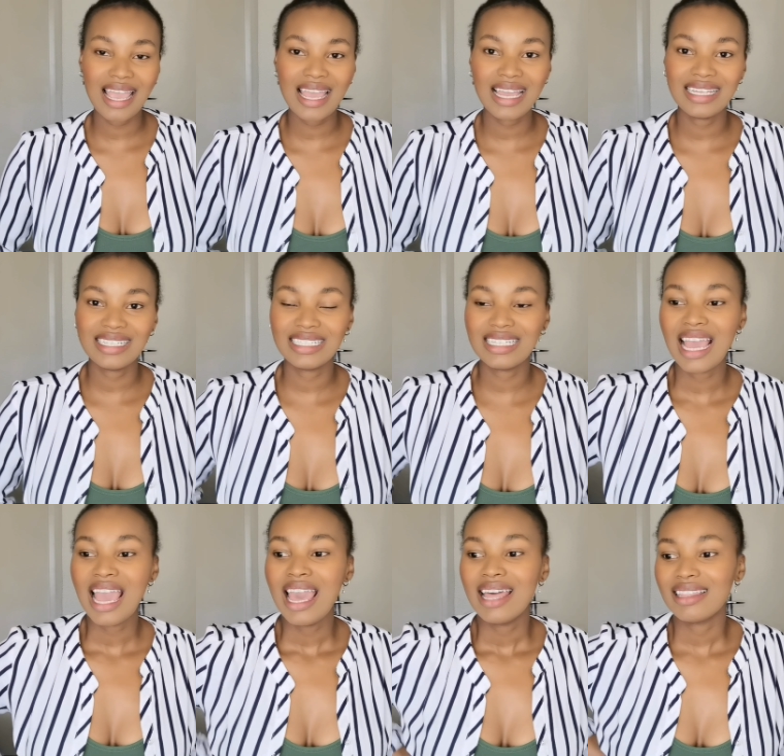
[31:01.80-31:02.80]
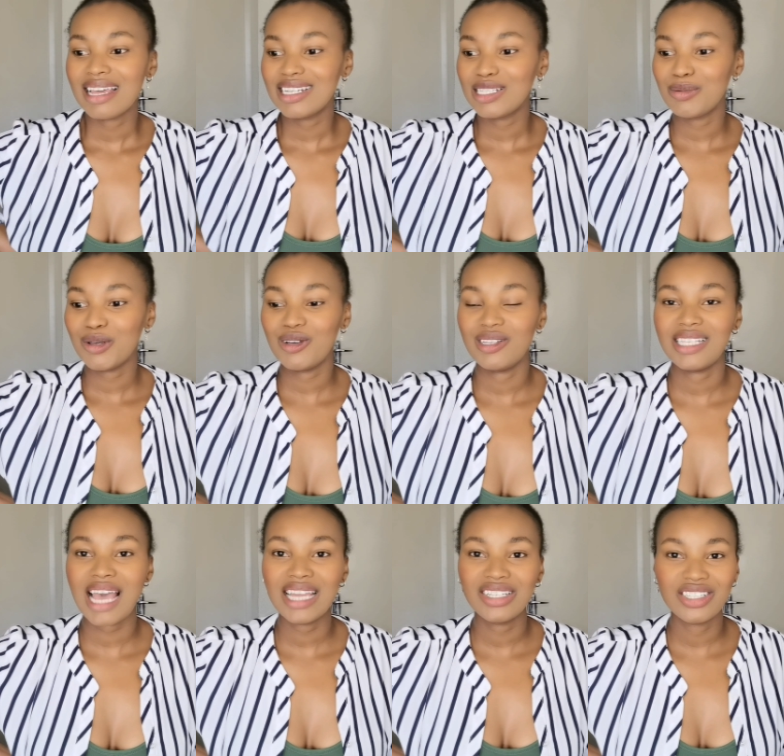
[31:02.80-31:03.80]
and that is because
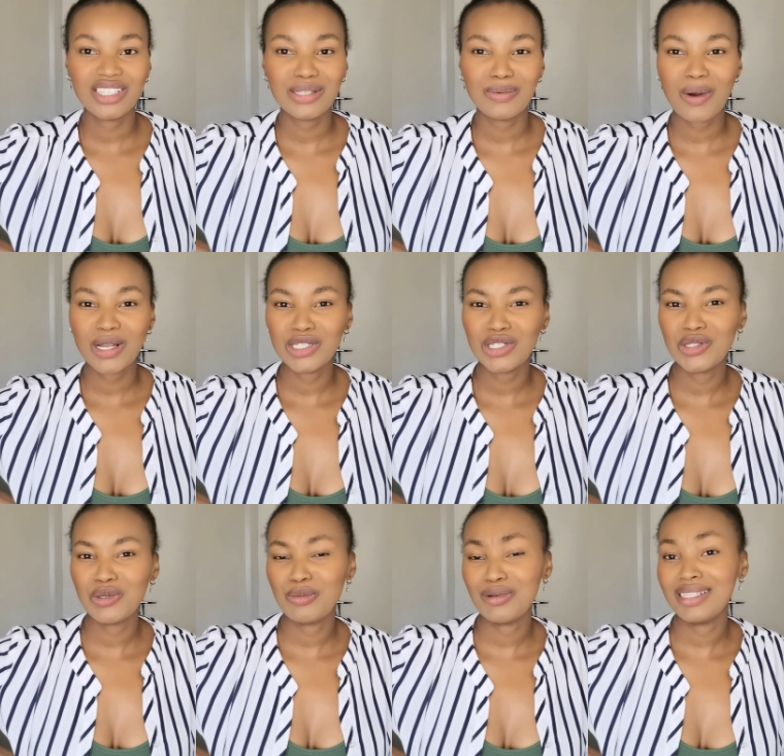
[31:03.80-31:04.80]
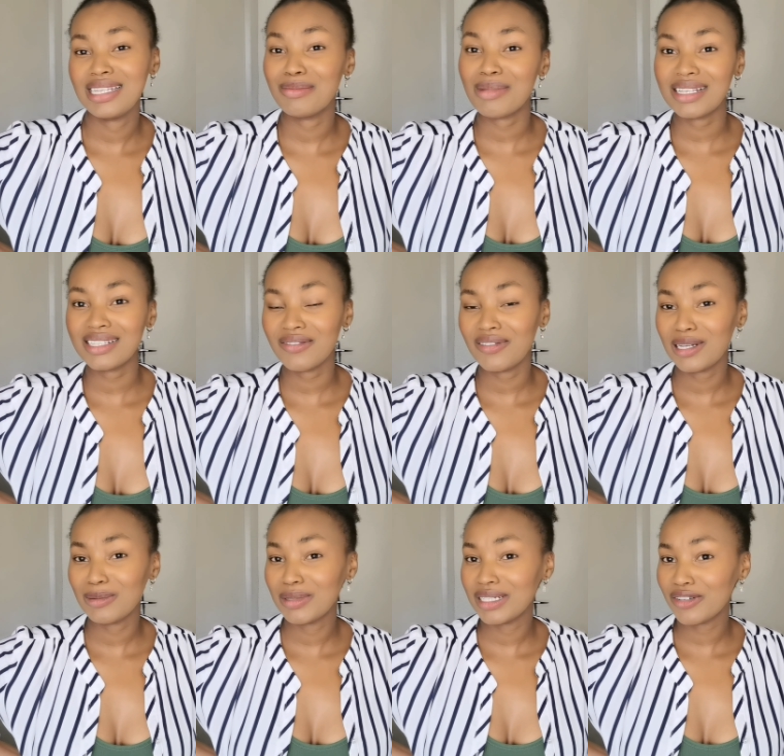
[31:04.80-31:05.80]
I just want to present myself a
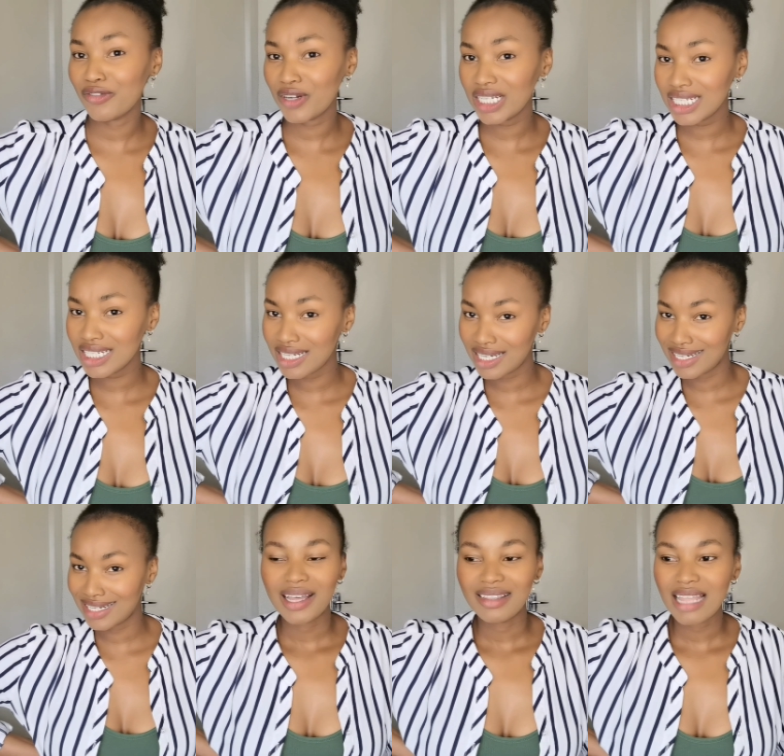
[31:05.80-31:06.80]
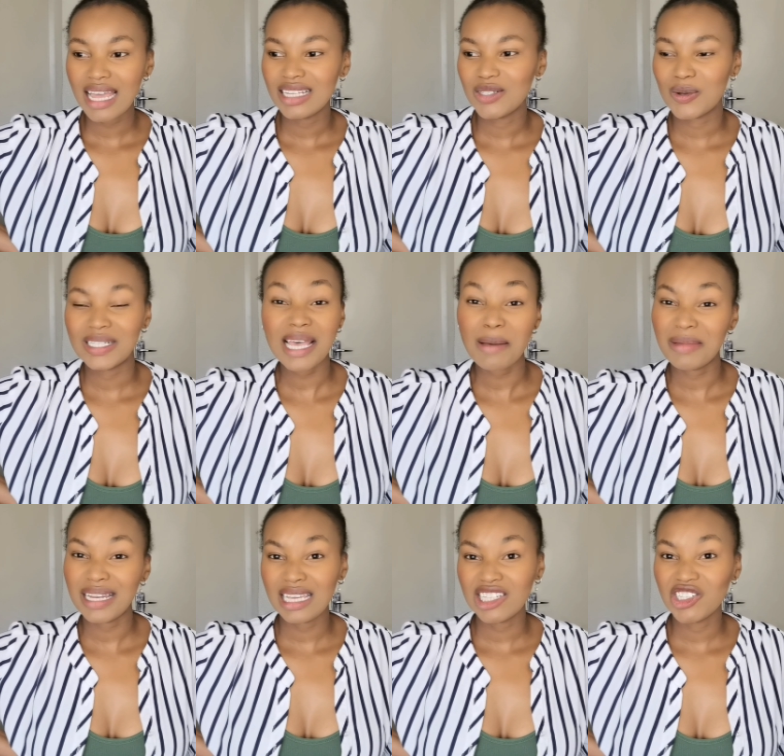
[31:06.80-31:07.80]
little bit different and that is what's
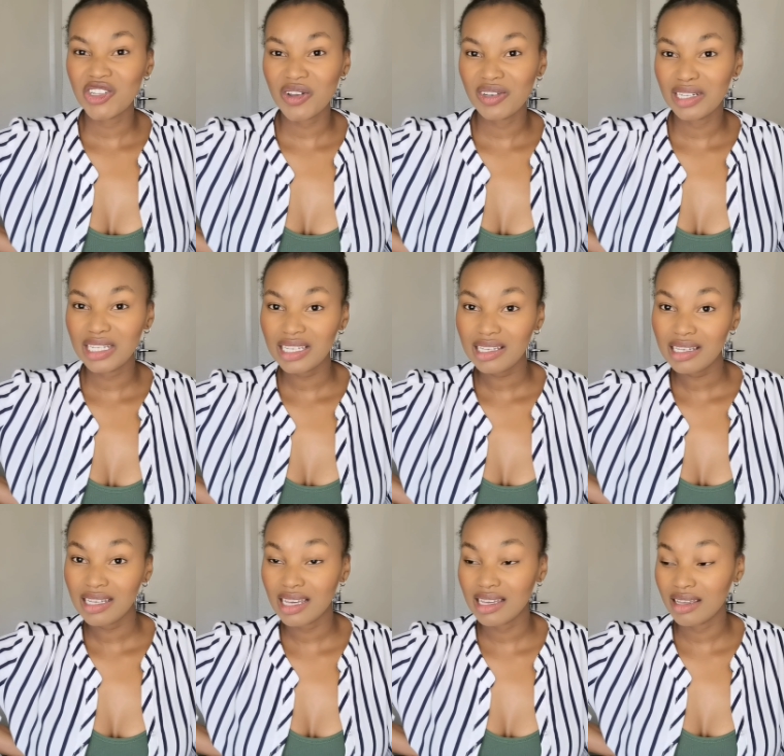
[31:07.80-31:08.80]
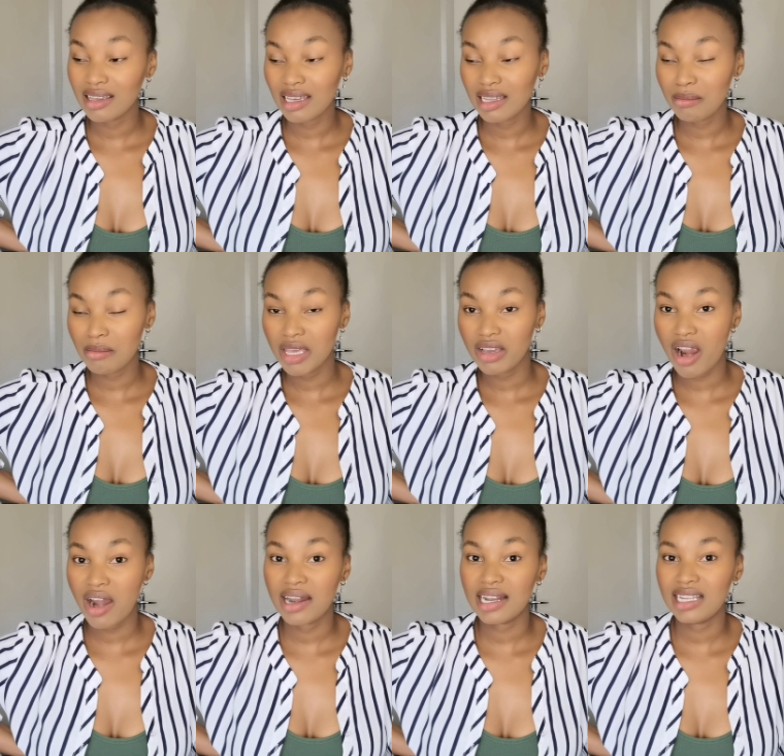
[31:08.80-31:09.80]
happening internally uh, in me
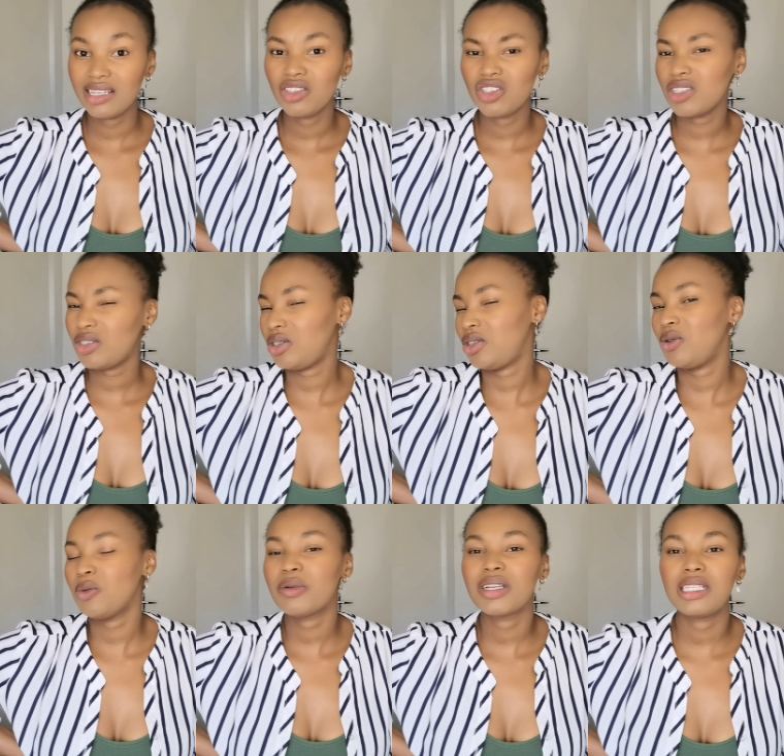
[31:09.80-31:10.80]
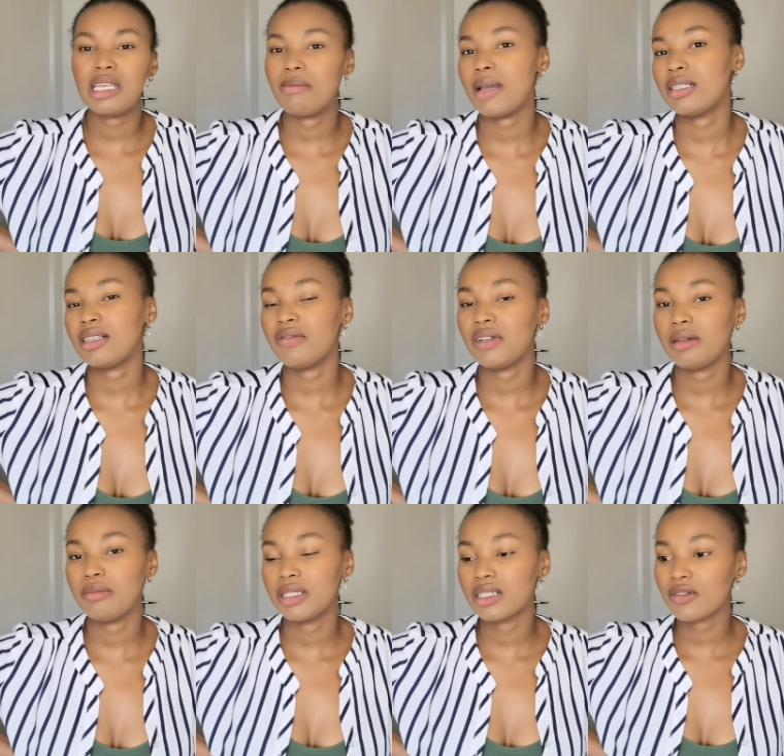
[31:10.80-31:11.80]
currently just to present myself a
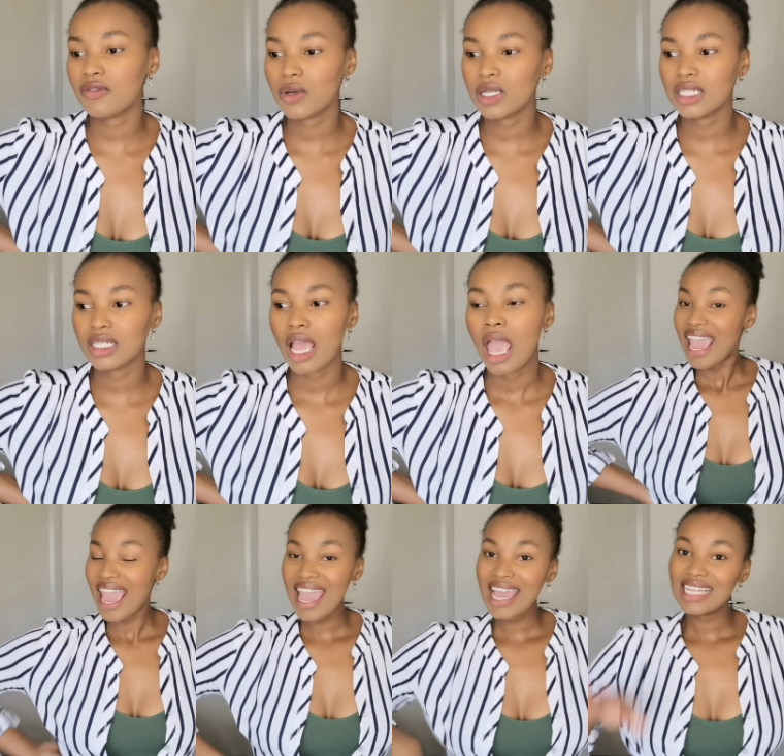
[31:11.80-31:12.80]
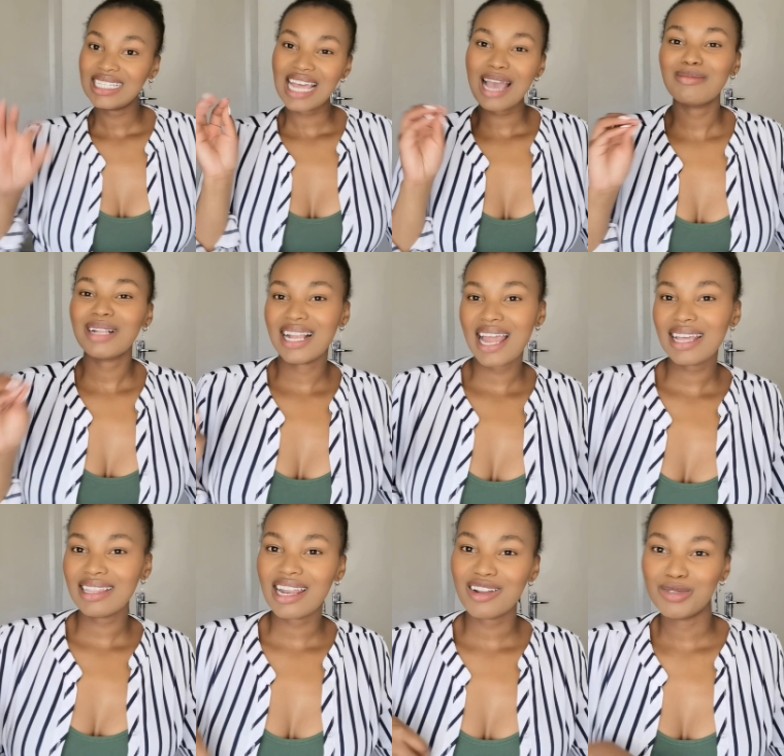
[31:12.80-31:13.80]
little bit different and I'm
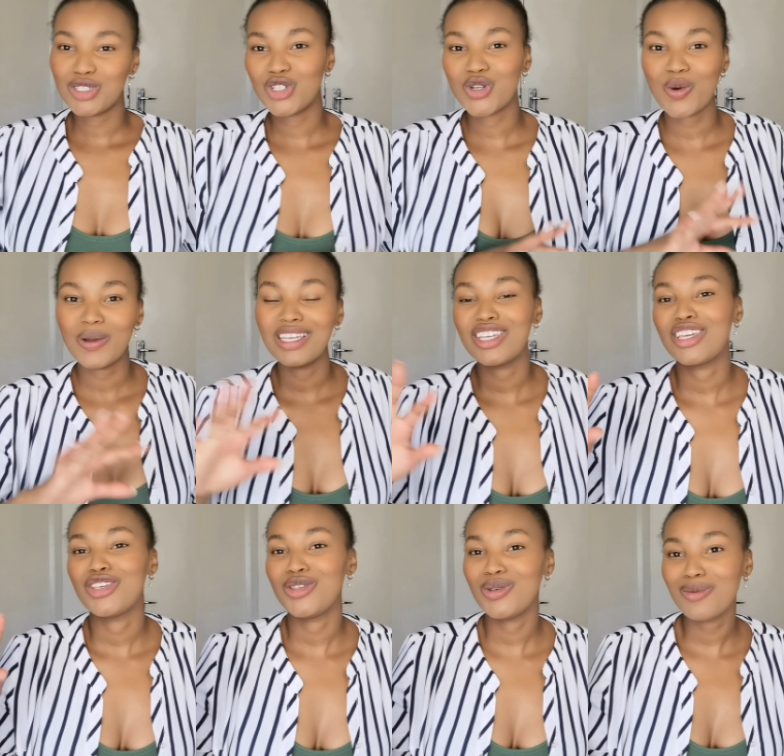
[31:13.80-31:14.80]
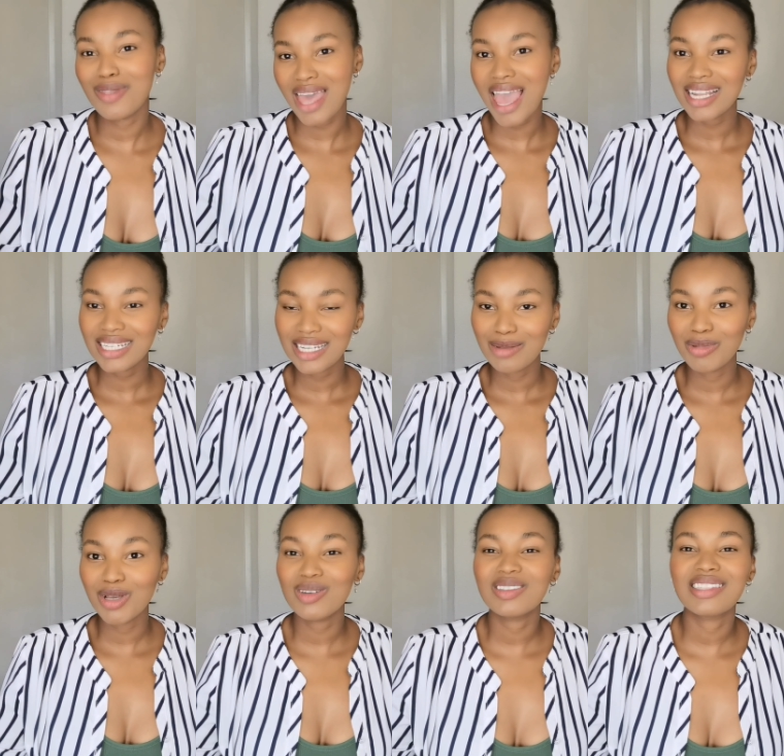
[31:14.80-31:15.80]
glad that I've been showing you that
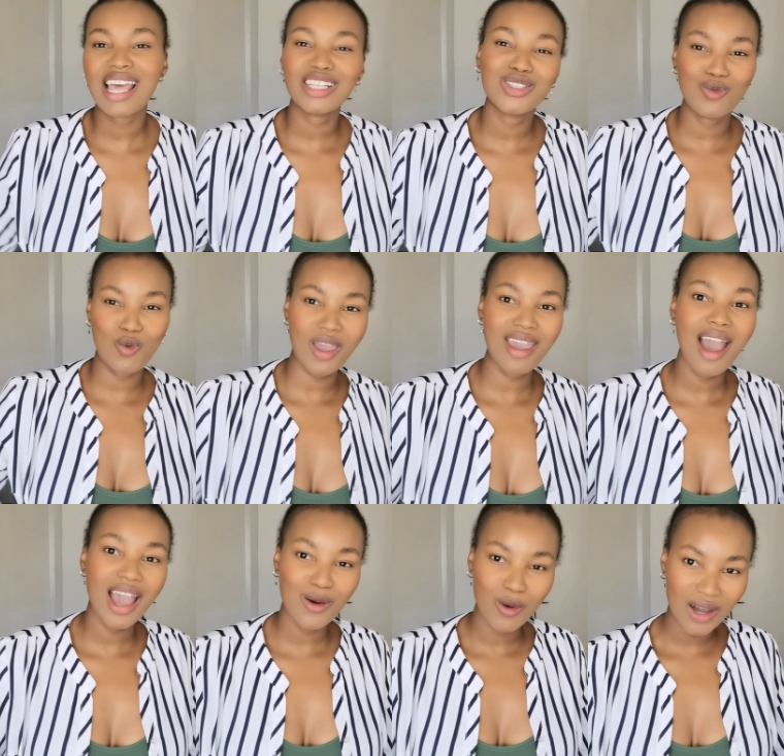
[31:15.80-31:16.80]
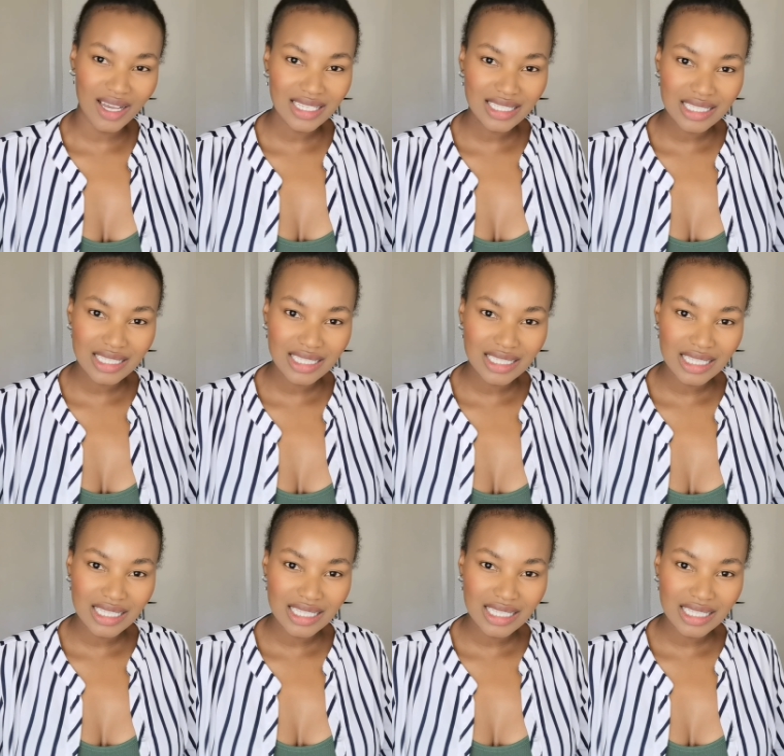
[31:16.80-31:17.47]
because that's where I was